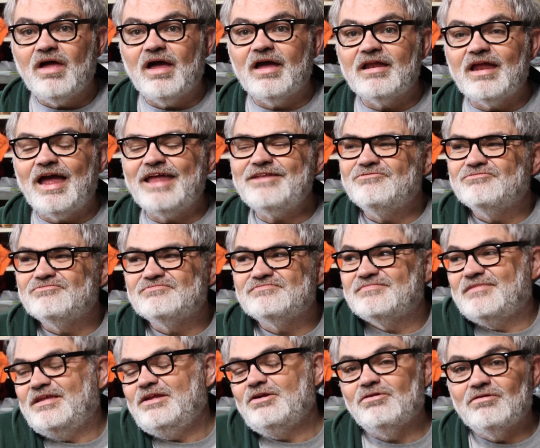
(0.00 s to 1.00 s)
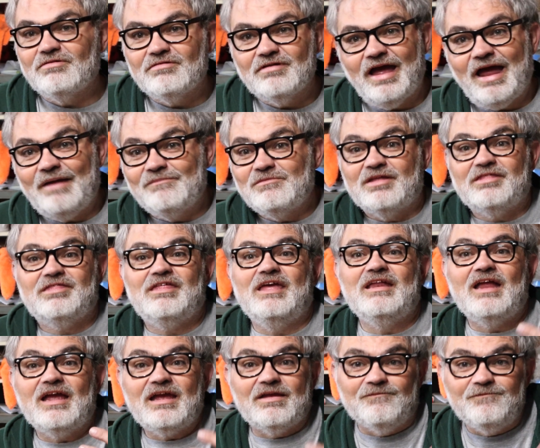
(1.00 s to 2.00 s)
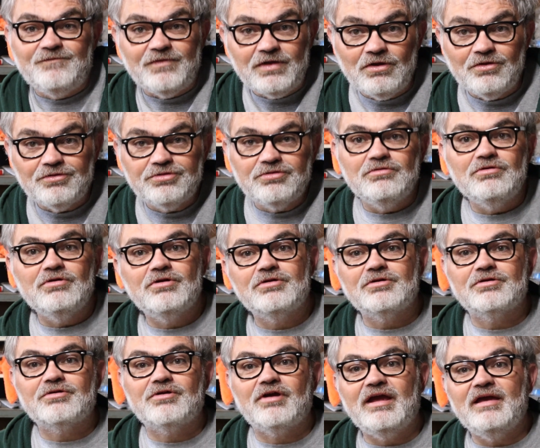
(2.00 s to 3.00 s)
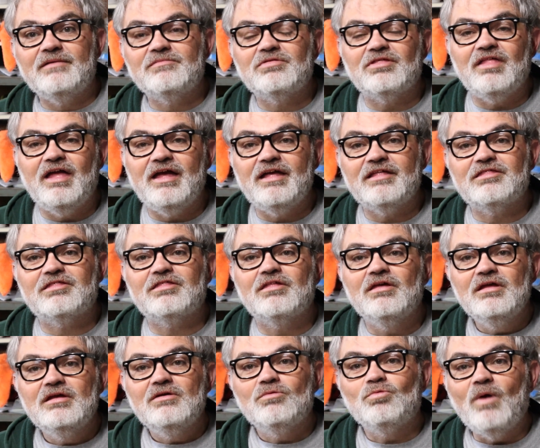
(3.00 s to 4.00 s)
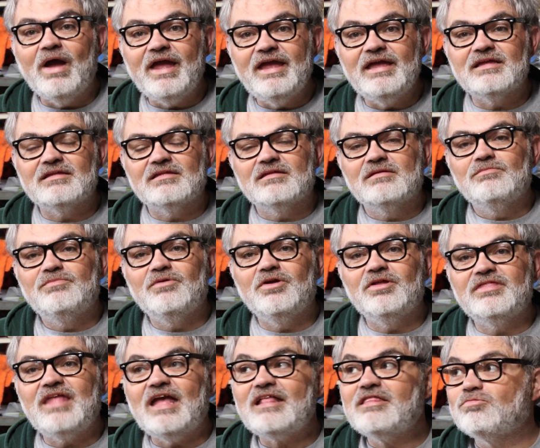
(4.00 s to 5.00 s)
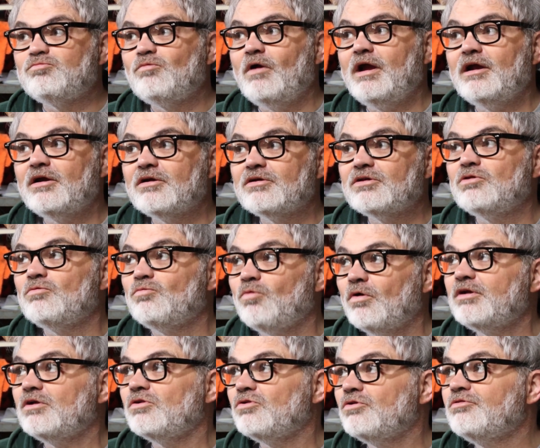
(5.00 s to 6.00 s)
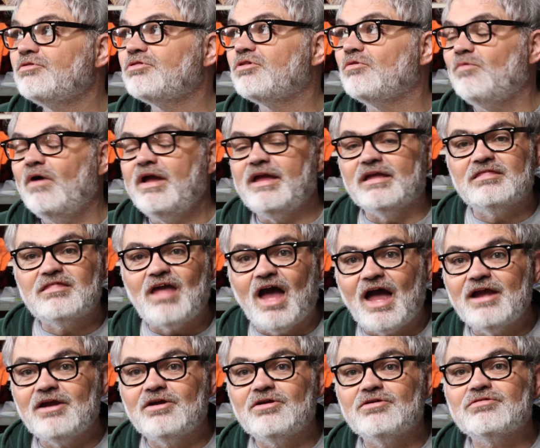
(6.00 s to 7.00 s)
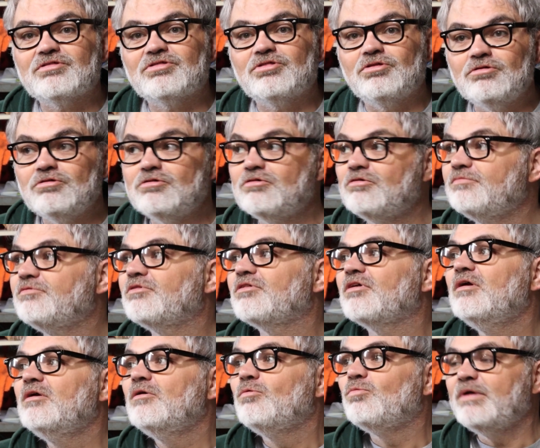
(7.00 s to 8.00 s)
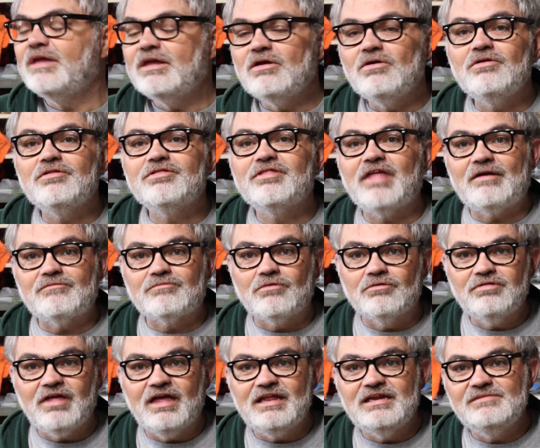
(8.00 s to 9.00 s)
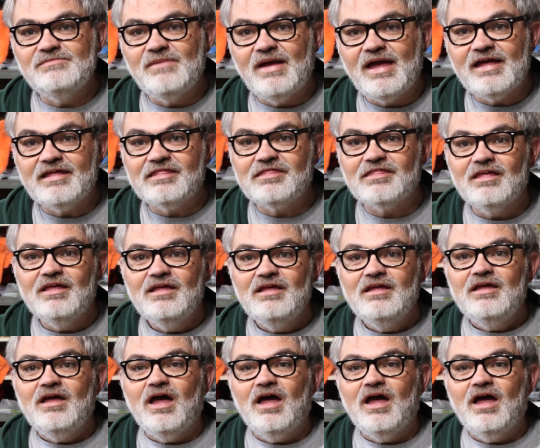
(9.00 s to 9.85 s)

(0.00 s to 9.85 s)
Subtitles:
I don't, you know, I'm not saying I can feel 200 grams less weight, but that's where you want to lose the weight. Tires, tubes, wheels, that rotating mass.